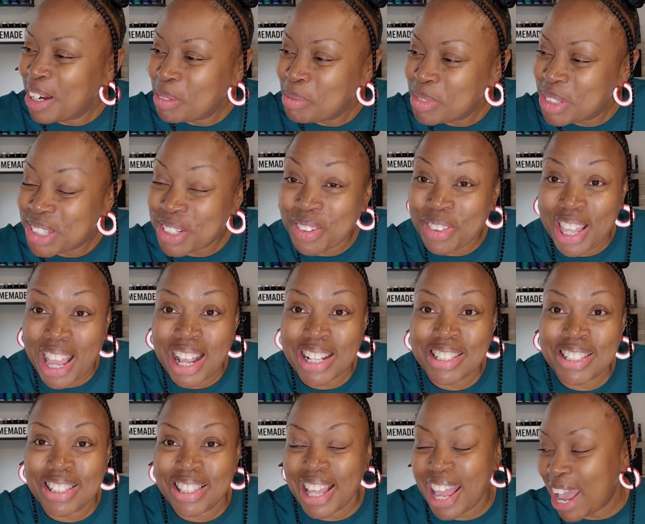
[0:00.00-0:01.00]
So
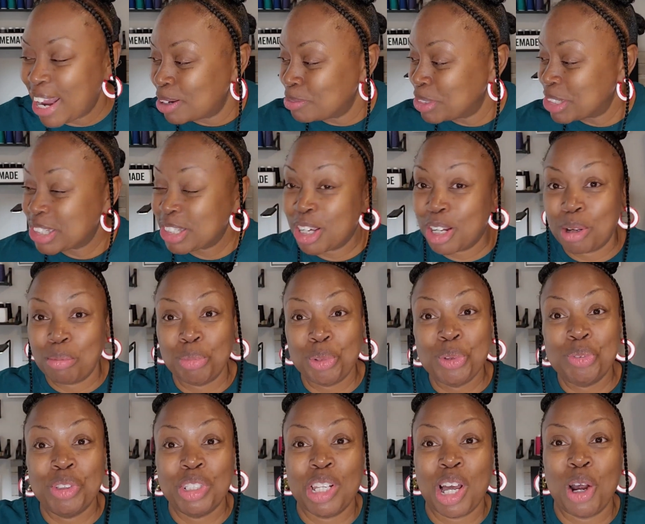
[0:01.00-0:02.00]
that's that. I'm just going to
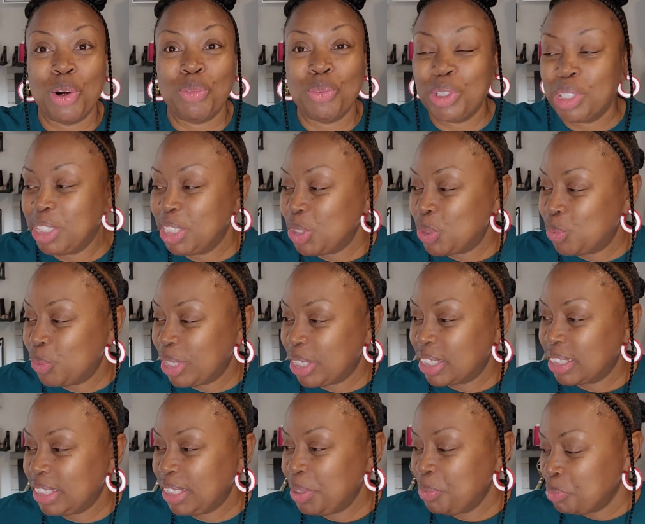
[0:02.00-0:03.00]
move along really
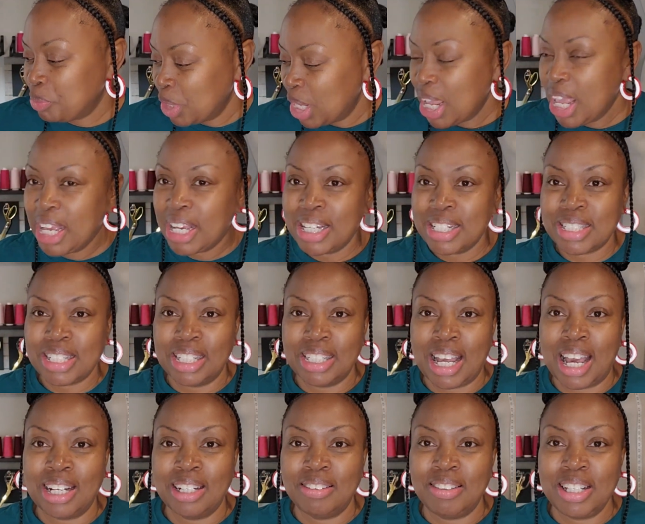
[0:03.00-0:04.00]
quickly because a
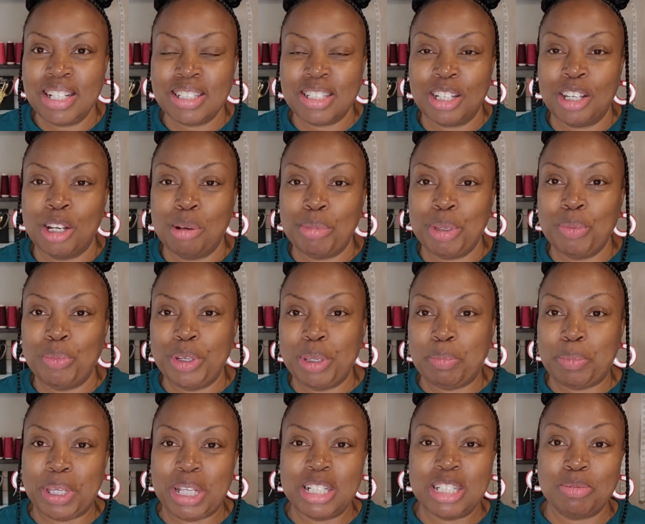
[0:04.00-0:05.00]
lot of these are going to be
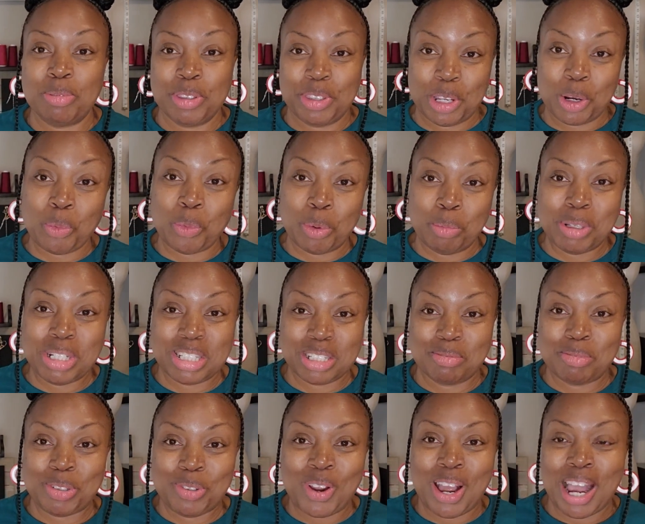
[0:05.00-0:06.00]
repeats, but there will be
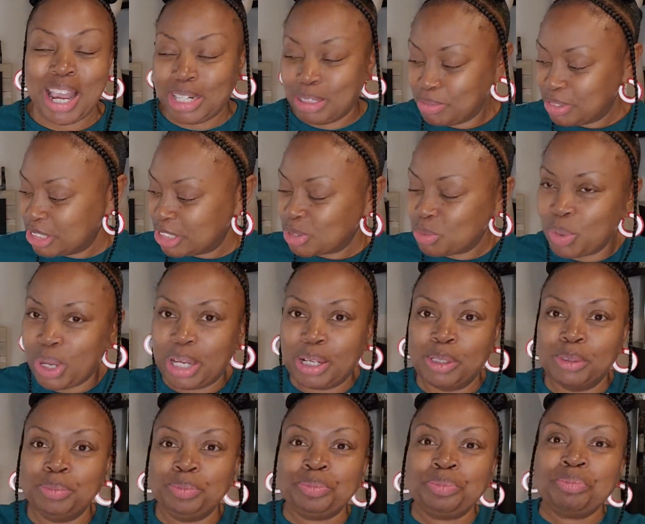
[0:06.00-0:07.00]
some new items as
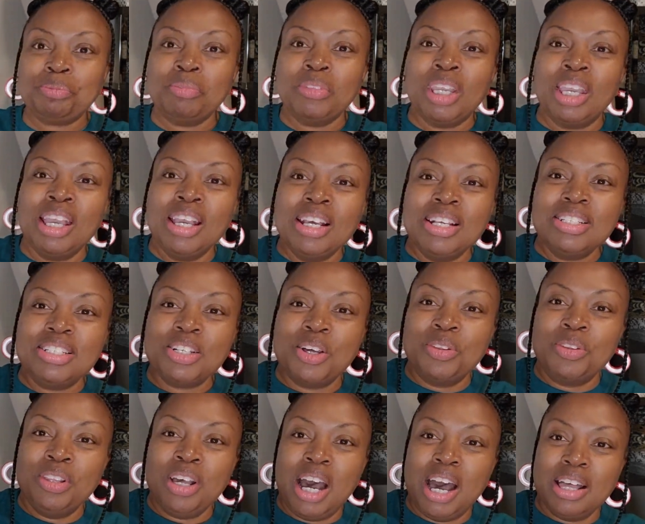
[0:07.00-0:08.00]
well.
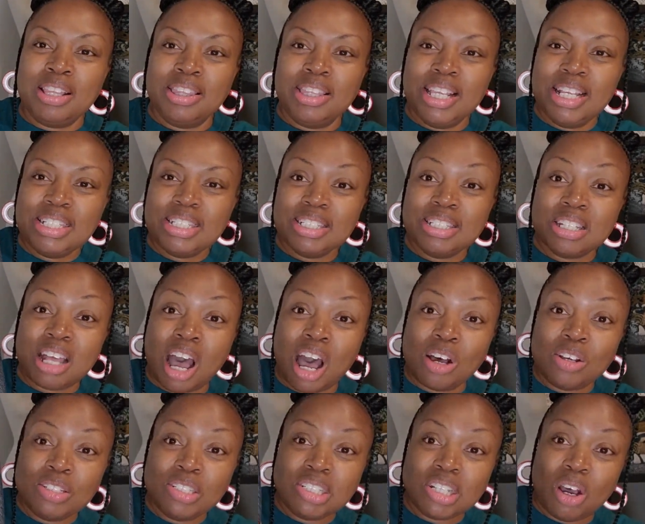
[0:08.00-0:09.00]
So this is
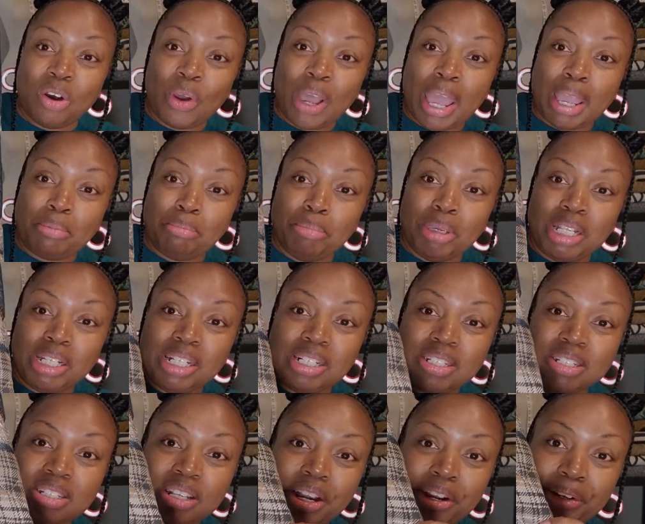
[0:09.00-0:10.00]
also a mini
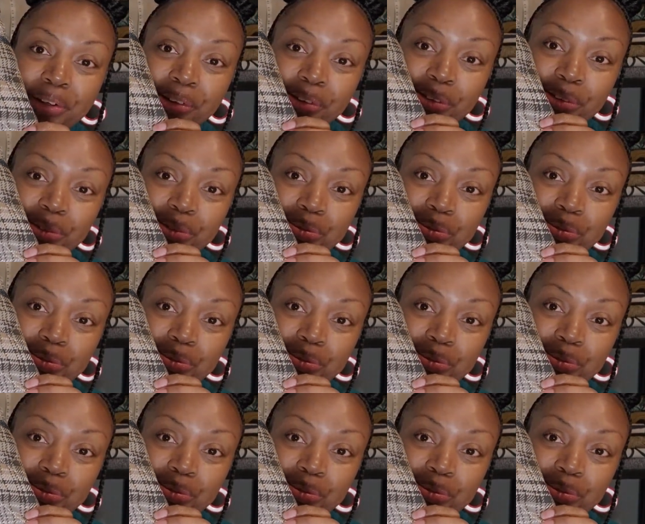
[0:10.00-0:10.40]
skirt